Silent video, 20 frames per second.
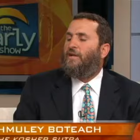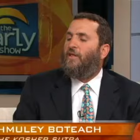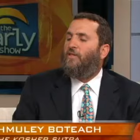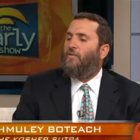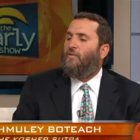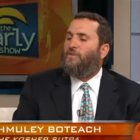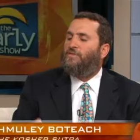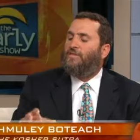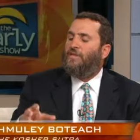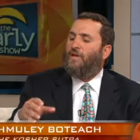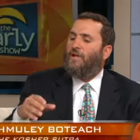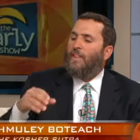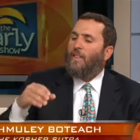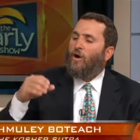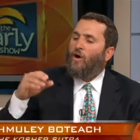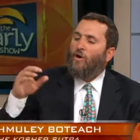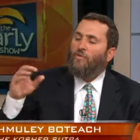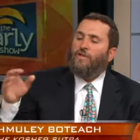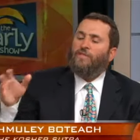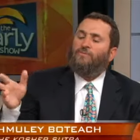other words,
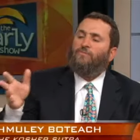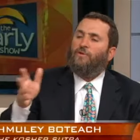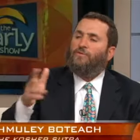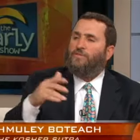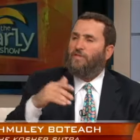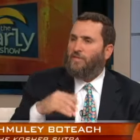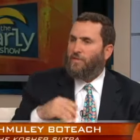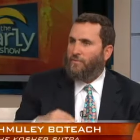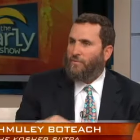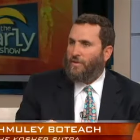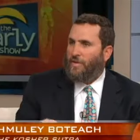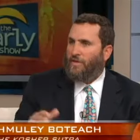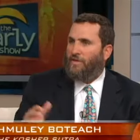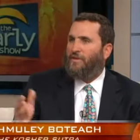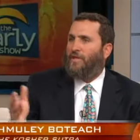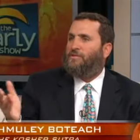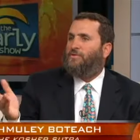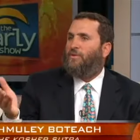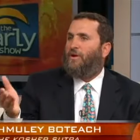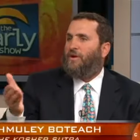all these books that you read,
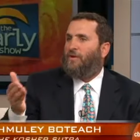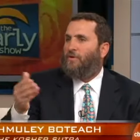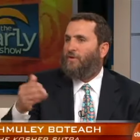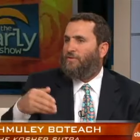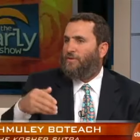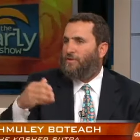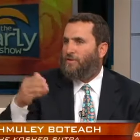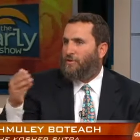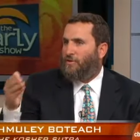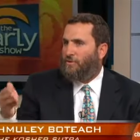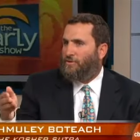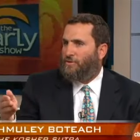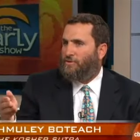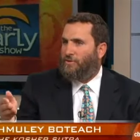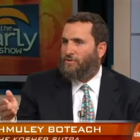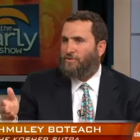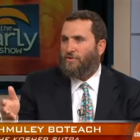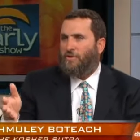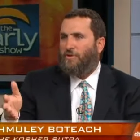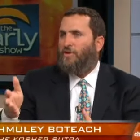that's why I called it the Kosher
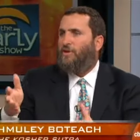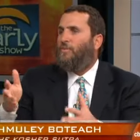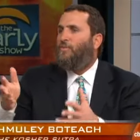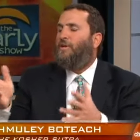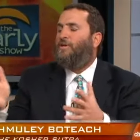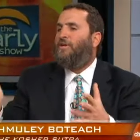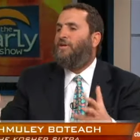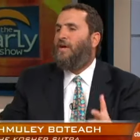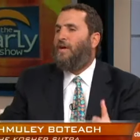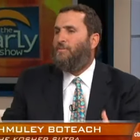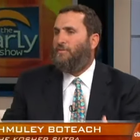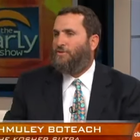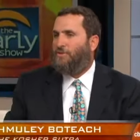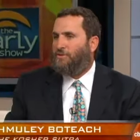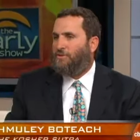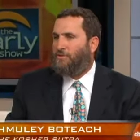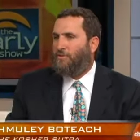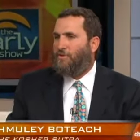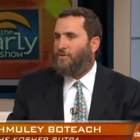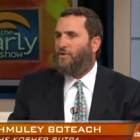Sutra. You could read the Kama
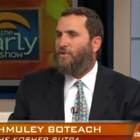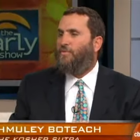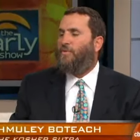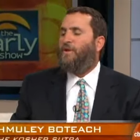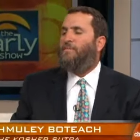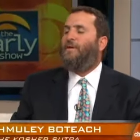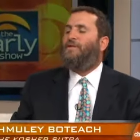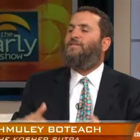Sutra, you could read about